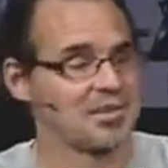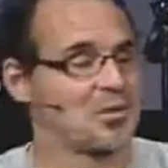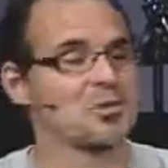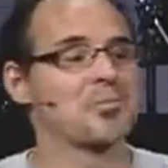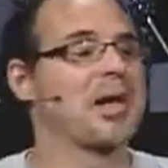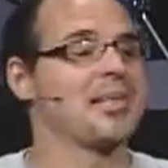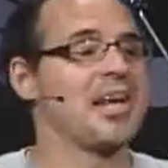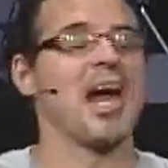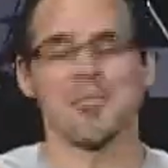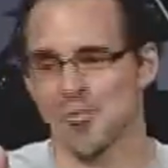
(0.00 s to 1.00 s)
So spend
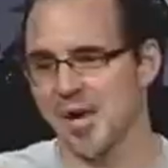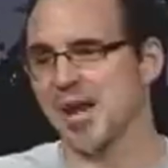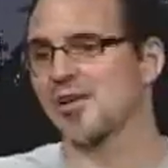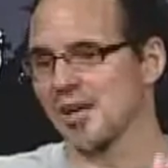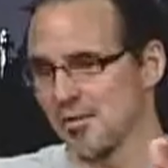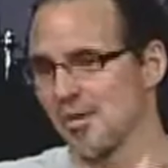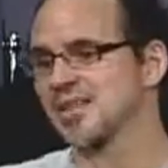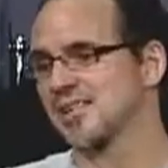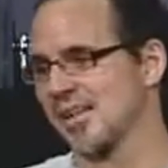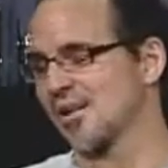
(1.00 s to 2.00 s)
time regularly
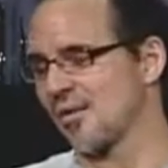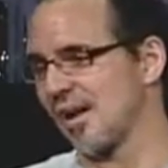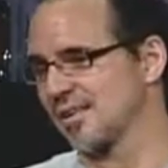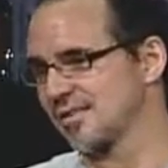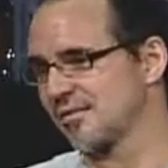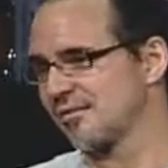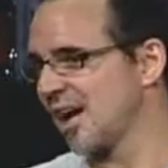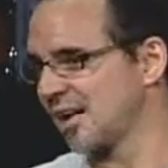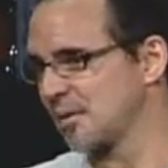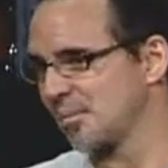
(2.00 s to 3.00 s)
resting in Christ,
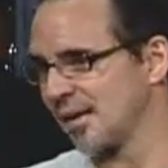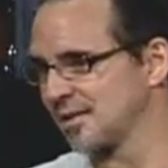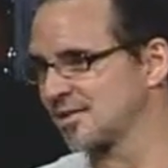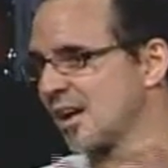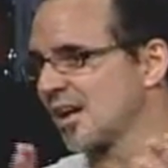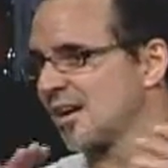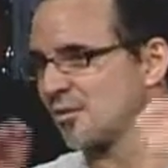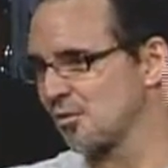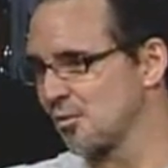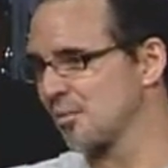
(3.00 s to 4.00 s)
finding the place, darkening
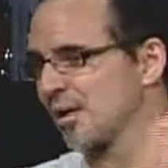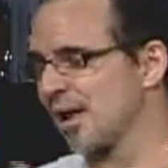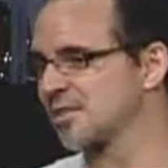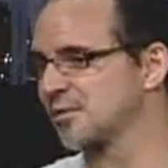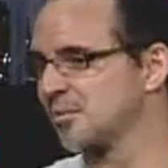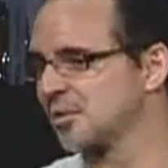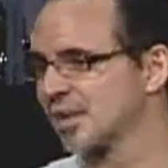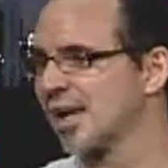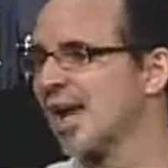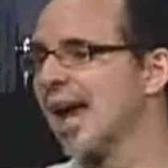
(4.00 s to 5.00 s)
the room, putting on some
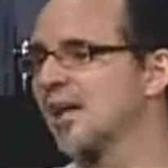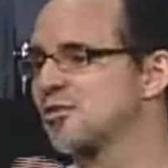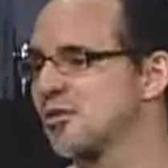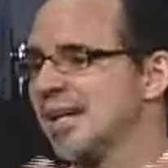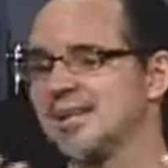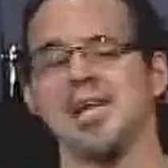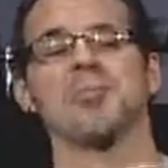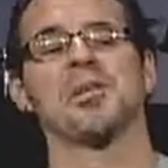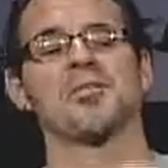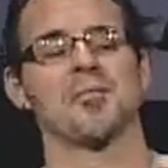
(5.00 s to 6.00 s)
music, and drink
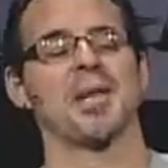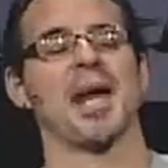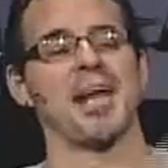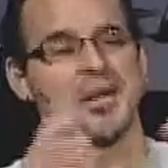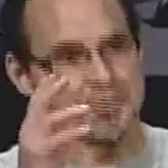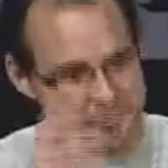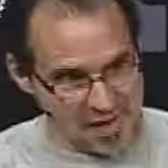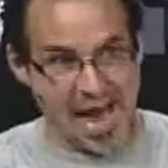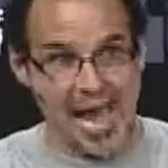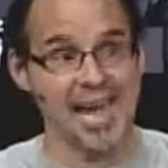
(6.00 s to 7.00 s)
deeply from that. And you'll
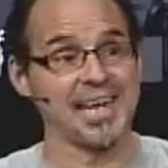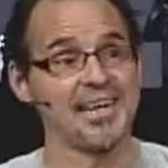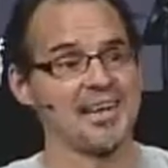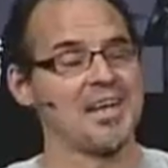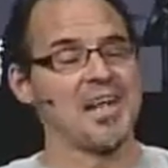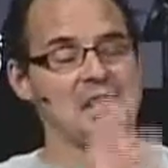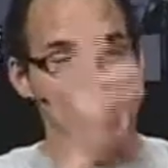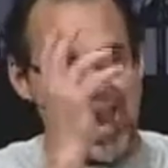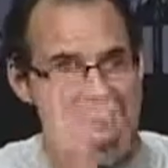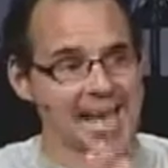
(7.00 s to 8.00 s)
find
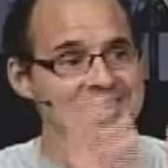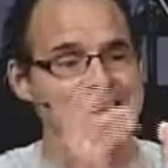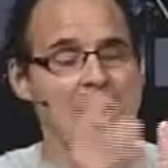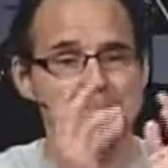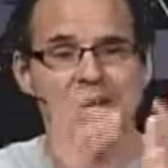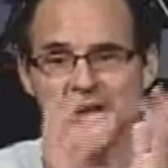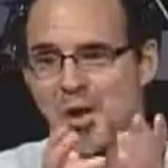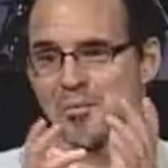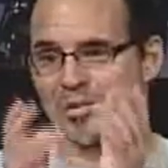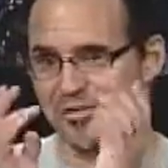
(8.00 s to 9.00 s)
that as that
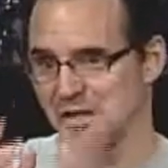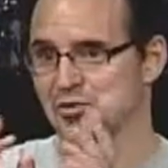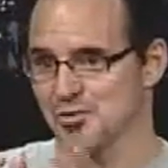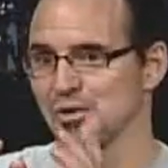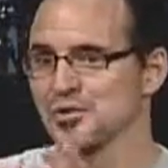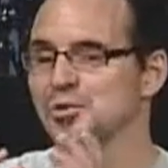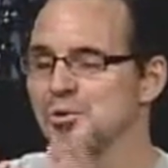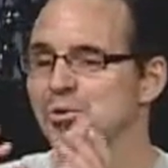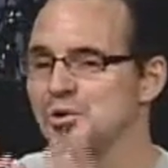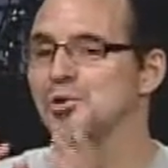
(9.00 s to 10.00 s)
becomes central to
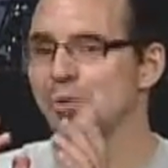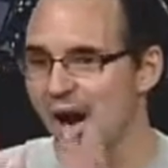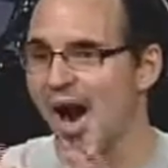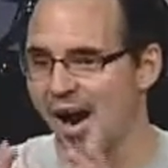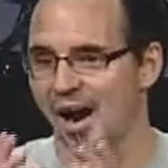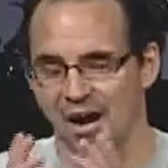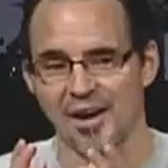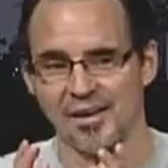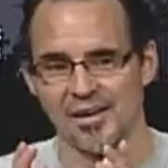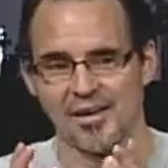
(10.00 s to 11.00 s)
who you
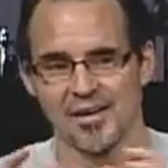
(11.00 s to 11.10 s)
are,